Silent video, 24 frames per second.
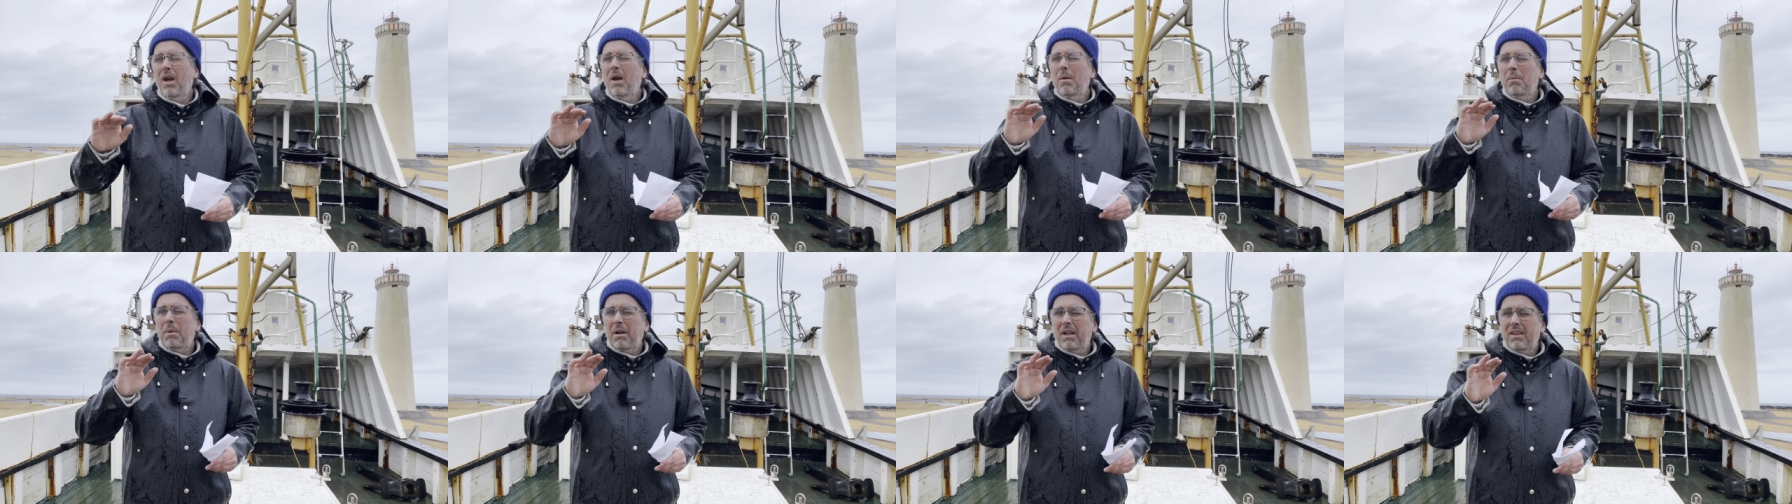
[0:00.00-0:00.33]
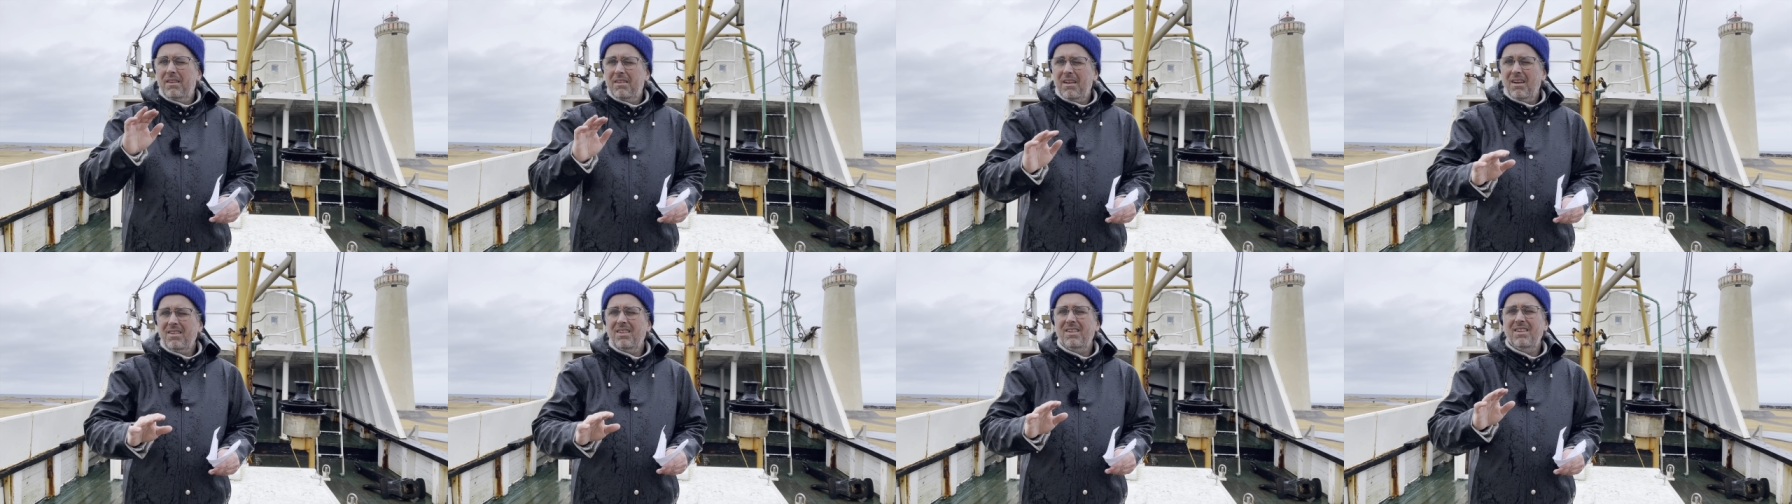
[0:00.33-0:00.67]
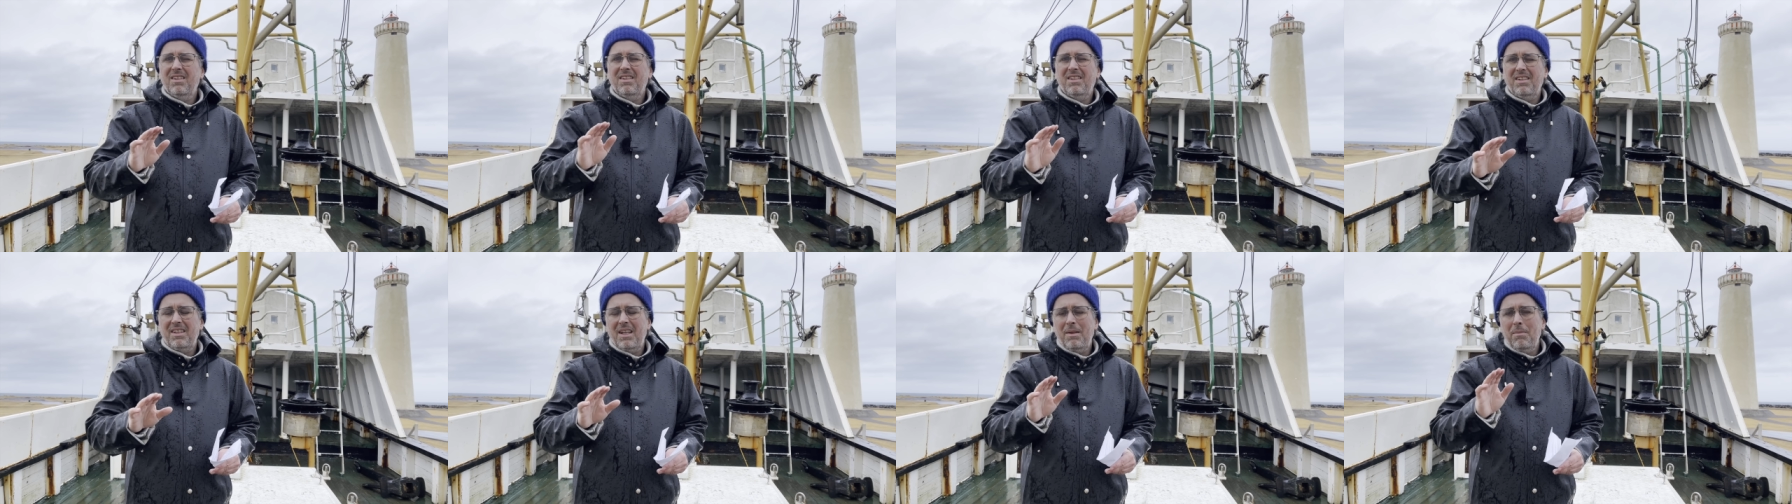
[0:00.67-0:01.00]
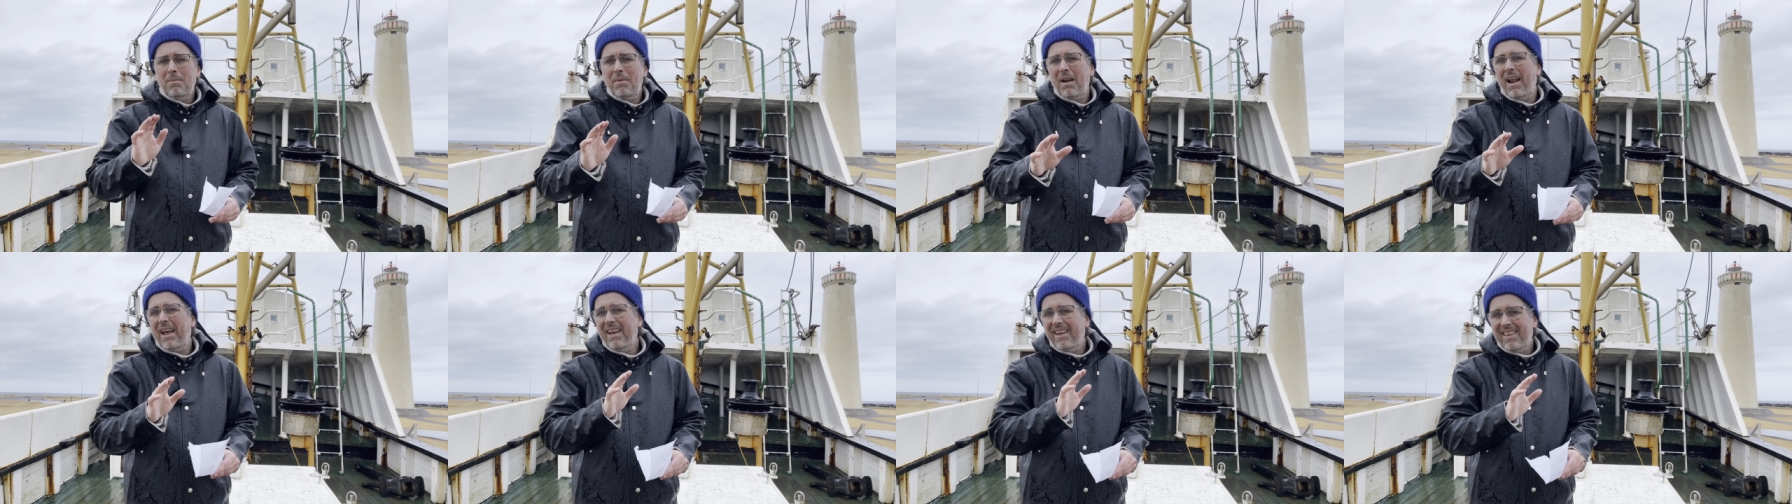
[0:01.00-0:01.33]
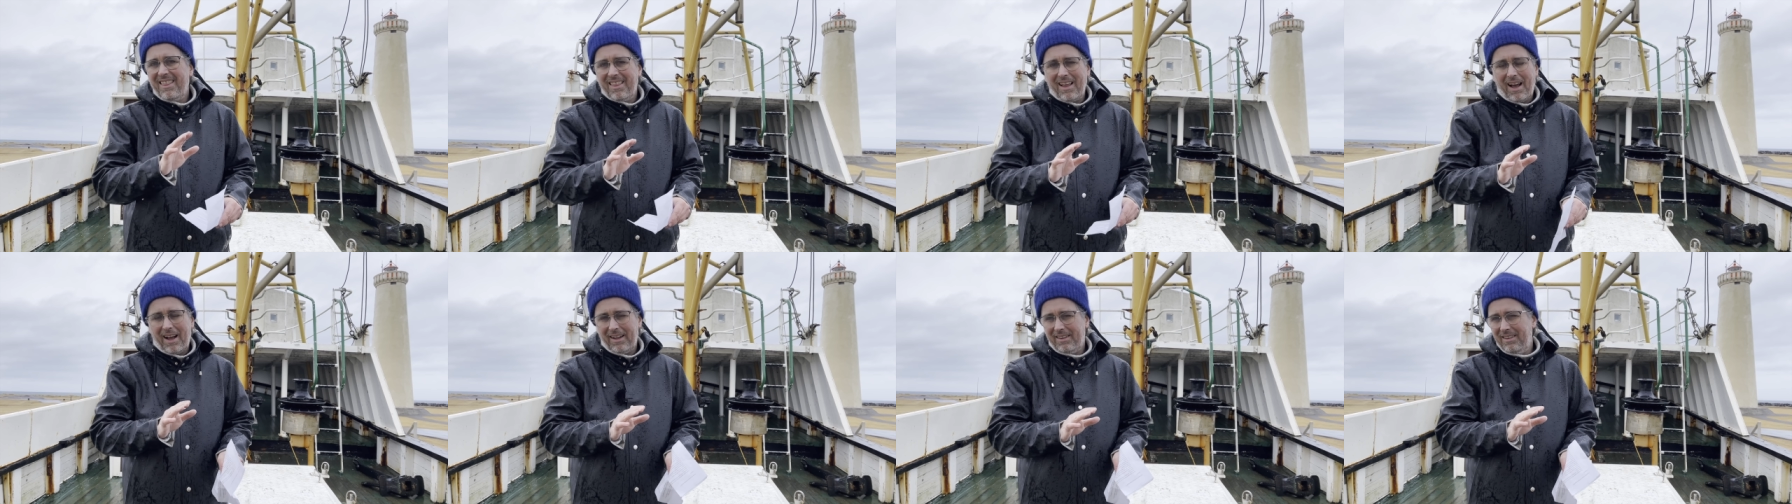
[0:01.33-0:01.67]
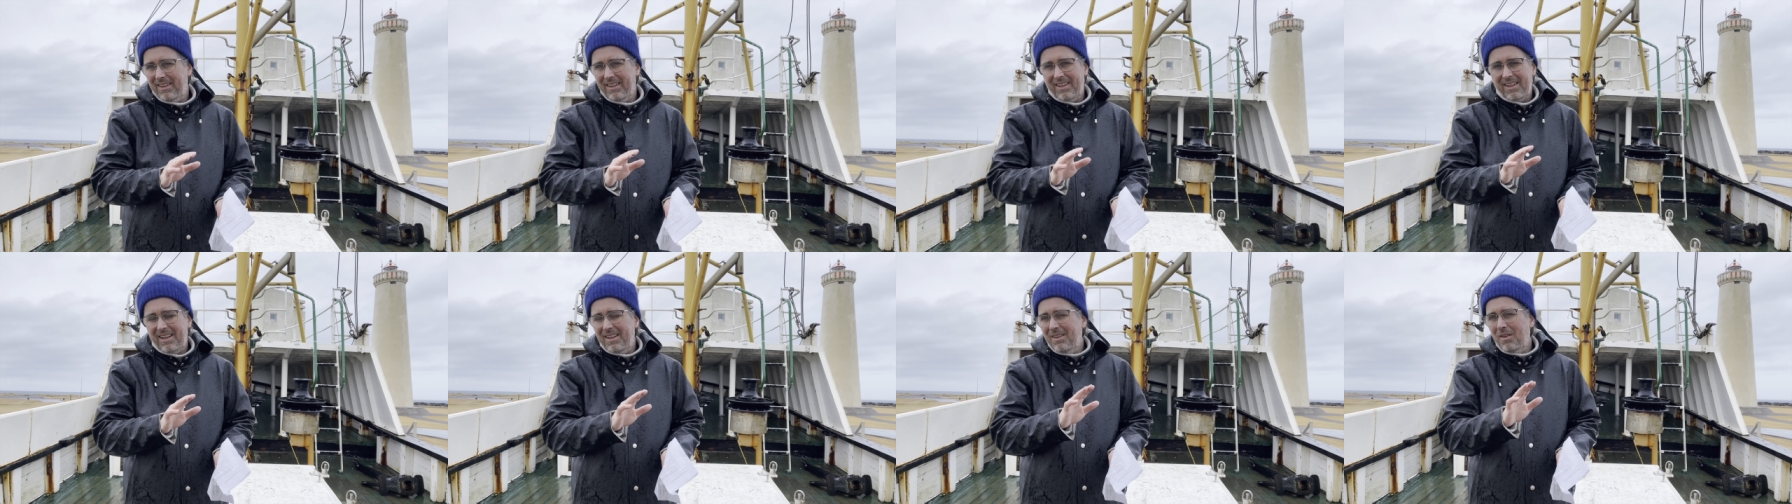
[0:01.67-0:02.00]
But it doesn't seem like that
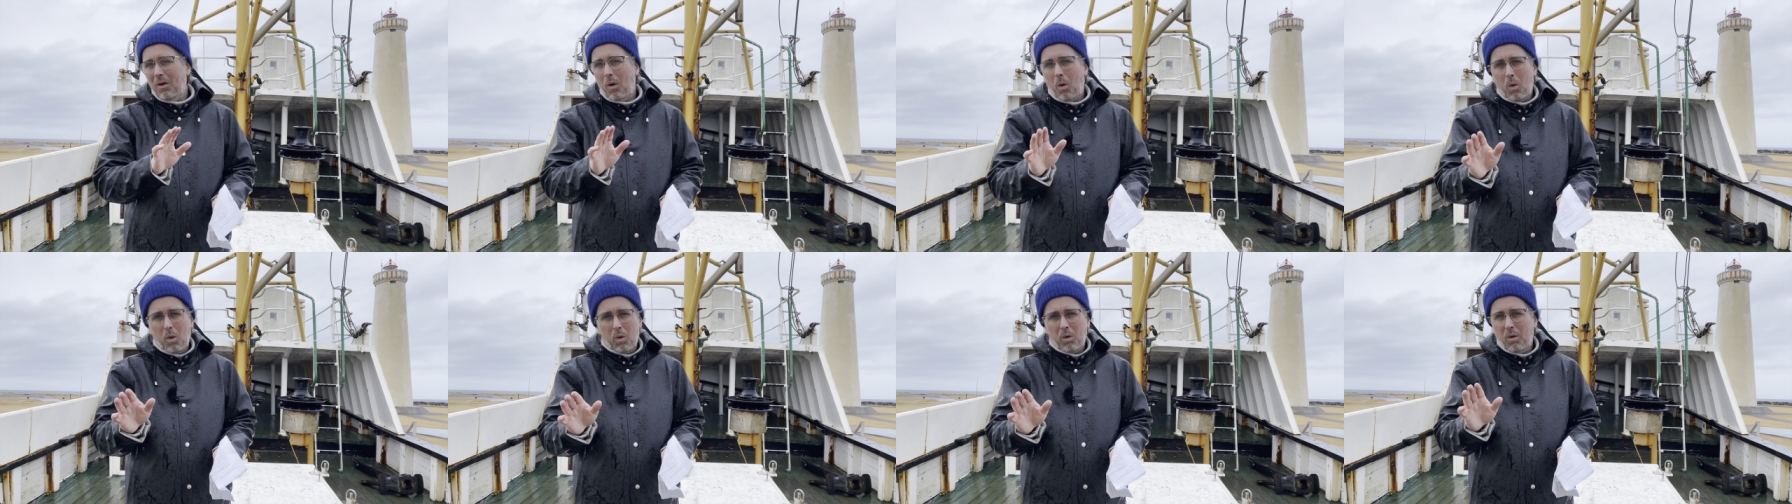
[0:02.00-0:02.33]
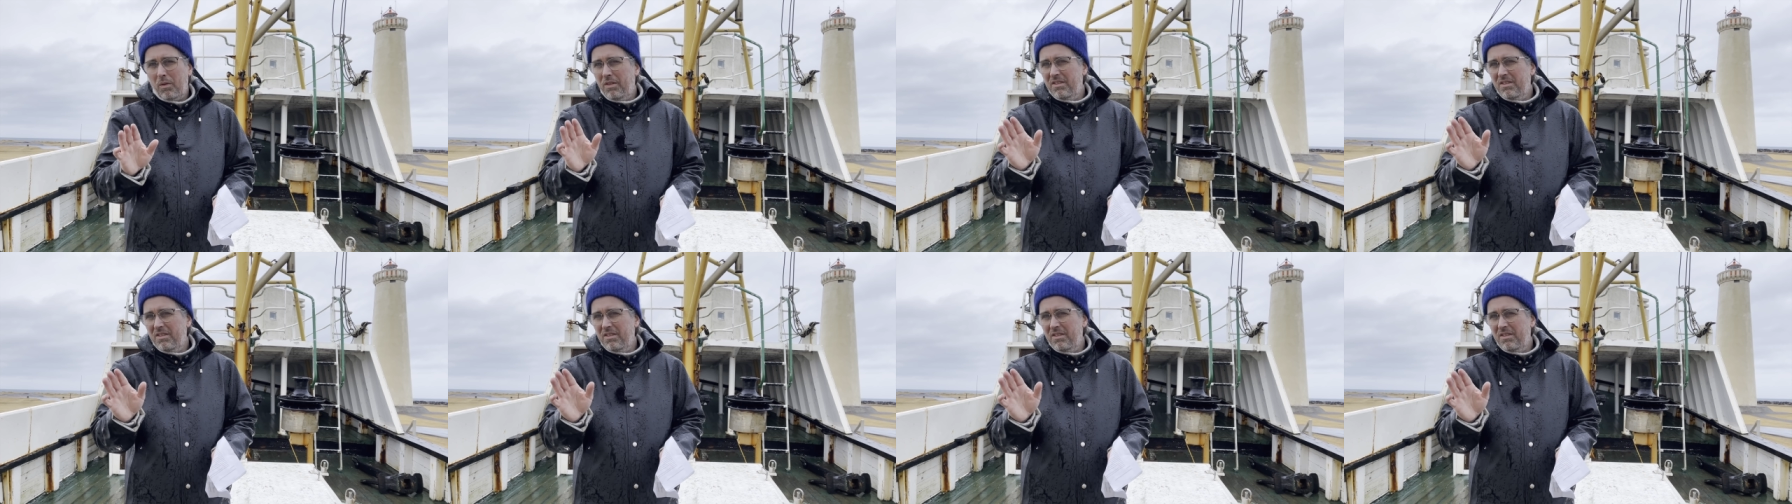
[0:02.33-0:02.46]
in all of